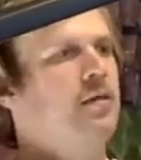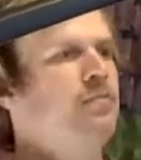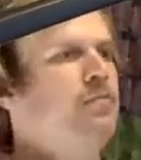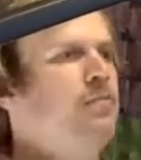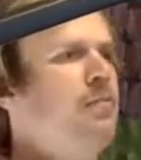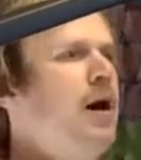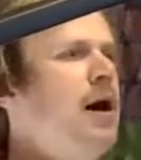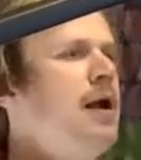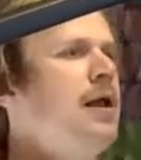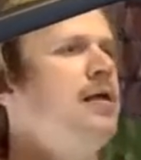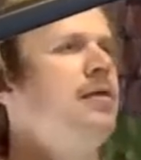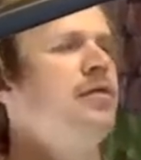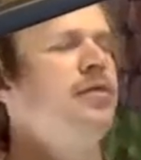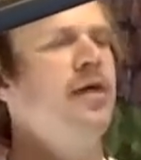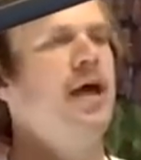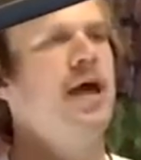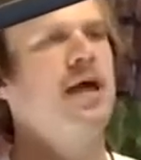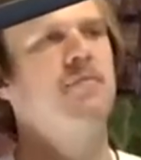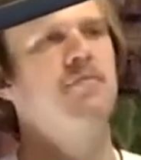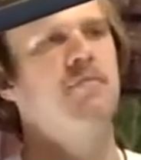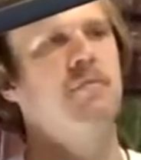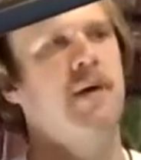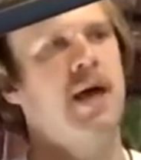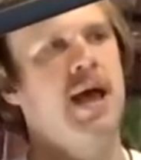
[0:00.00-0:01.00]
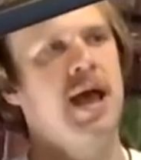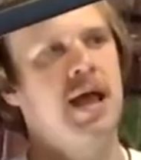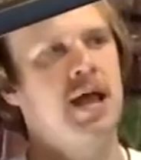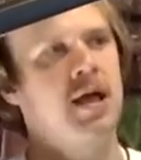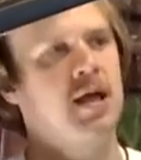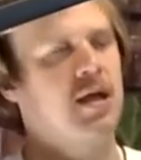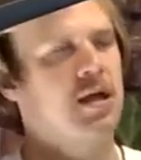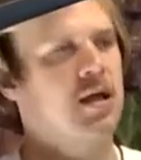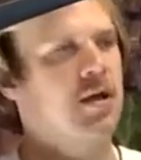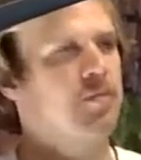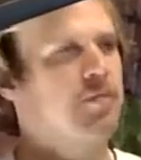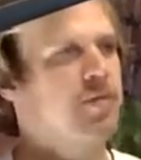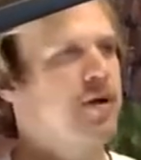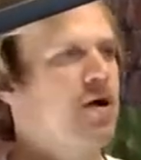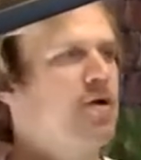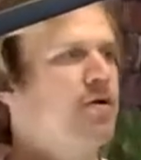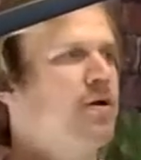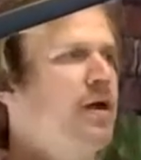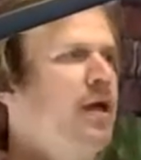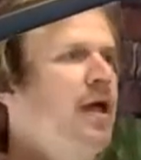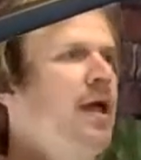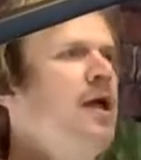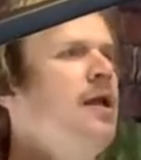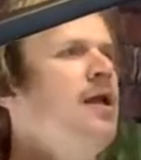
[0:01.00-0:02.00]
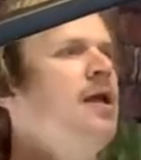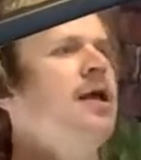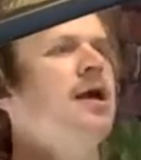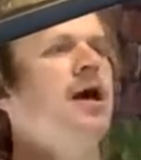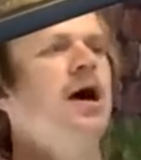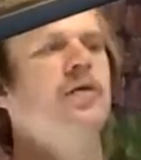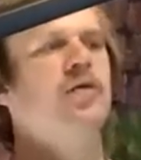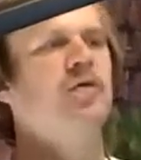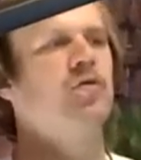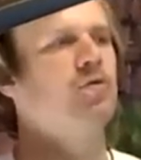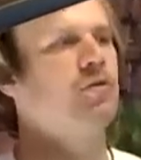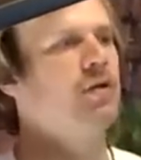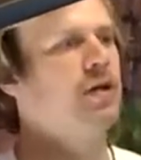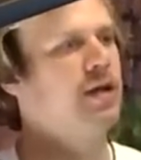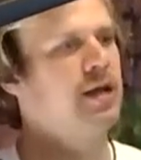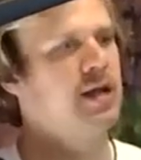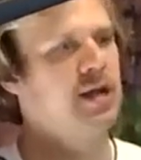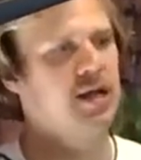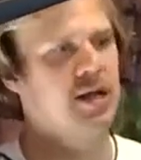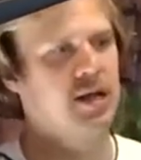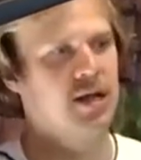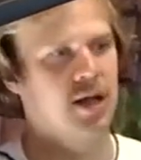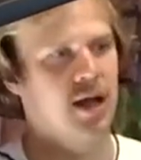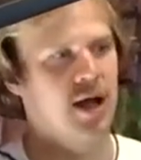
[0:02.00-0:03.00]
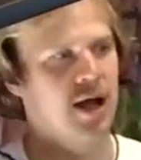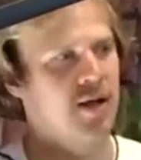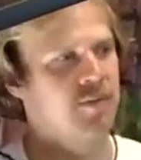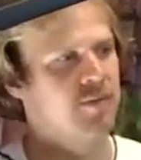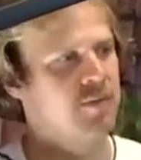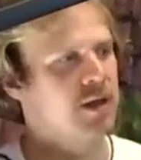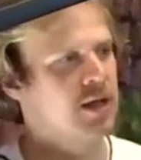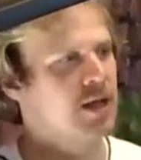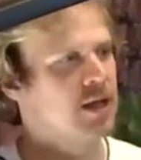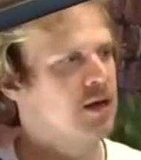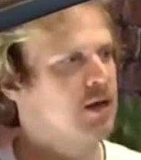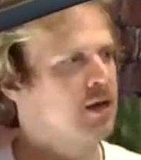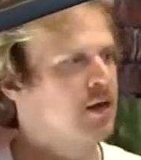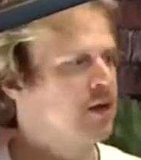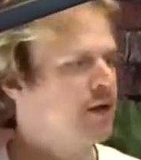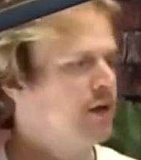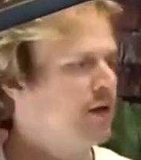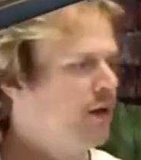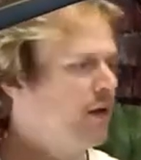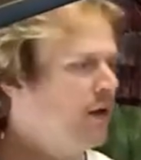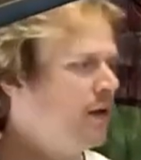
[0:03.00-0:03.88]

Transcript: money they make compared to any other league, I mean,